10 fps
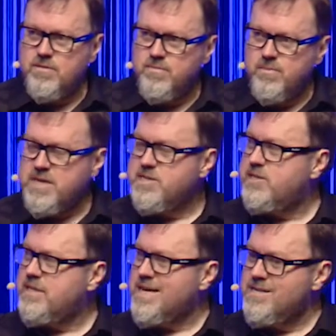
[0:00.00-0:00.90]
may
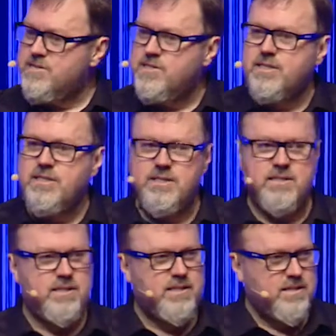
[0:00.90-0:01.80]
stand
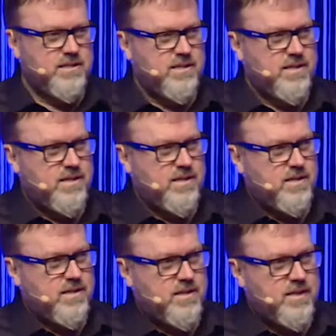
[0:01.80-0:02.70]
still
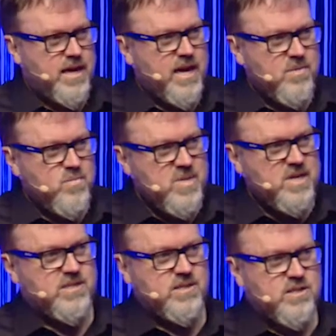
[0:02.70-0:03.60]
and
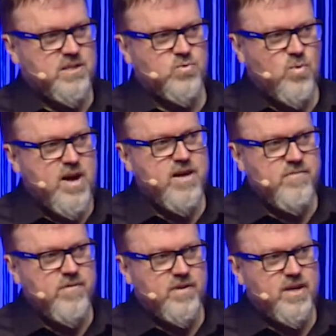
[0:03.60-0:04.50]
miss this wave
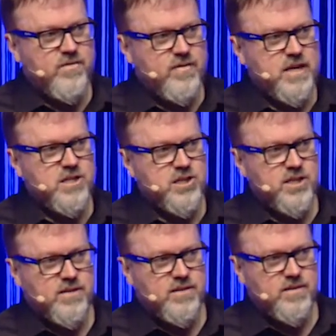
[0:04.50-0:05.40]
of innovation.